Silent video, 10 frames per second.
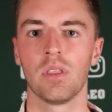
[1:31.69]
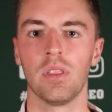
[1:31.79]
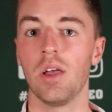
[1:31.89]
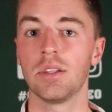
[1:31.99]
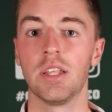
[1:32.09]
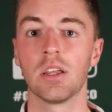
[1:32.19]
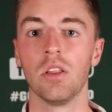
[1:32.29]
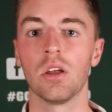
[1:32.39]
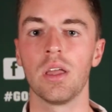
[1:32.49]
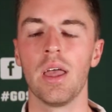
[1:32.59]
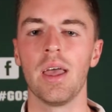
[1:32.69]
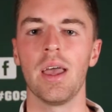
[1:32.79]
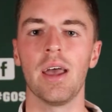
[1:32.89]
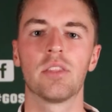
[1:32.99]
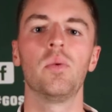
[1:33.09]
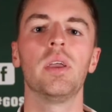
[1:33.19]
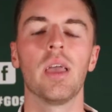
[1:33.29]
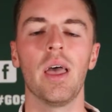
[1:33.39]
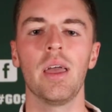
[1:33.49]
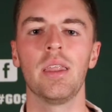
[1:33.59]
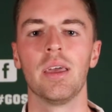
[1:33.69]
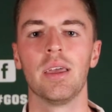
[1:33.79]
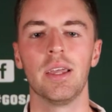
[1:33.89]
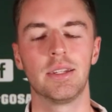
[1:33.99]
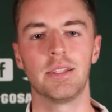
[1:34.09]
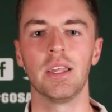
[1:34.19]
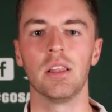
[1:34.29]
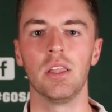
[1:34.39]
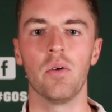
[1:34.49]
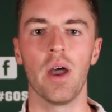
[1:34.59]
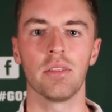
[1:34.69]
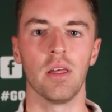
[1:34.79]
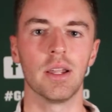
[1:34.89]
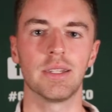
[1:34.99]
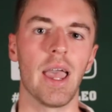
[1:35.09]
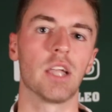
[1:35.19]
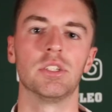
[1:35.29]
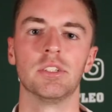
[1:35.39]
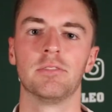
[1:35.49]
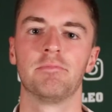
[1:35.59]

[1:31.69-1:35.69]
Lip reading: Now let's take a look at the week ahead in St. Leo Athletics action.